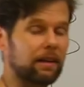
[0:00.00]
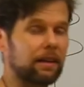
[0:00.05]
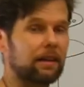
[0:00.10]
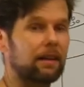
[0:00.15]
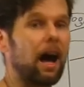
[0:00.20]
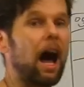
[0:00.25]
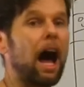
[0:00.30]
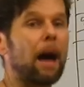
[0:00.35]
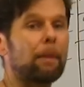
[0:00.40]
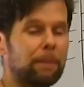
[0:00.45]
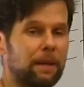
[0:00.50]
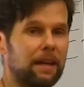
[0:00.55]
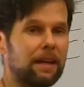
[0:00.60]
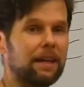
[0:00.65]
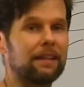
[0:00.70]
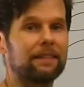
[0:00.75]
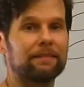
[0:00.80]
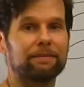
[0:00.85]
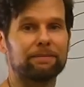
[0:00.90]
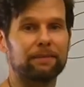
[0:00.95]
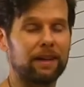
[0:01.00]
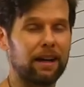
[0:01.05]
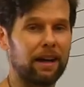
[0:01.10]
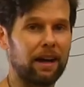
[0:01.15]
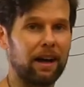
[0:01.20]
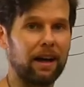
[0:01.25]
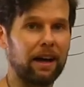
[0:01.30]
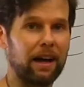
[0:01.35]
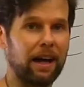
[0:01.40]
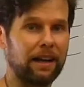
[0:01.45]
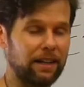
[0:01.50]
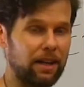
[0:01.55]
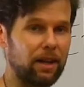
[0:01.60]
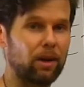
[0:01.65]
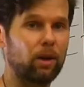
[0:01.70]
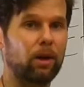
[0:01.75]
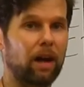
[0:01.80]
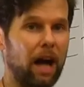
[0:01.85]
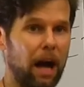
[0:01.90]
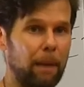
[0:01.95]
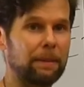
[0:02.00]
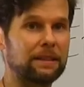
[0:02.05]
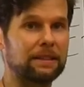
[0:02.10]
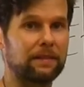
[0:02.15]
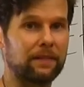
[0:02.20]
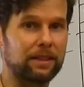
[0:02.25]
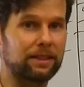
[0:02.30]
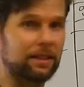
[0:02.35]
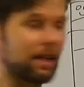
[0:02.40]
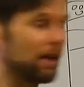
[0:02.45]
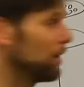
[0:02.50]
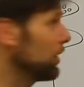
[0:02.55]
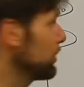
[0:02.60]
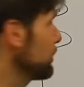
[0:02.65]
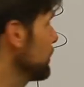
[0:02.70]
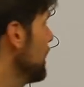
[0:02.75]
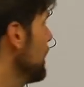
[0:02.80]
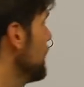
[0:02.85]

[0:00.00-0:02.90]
copying identical copies of the cells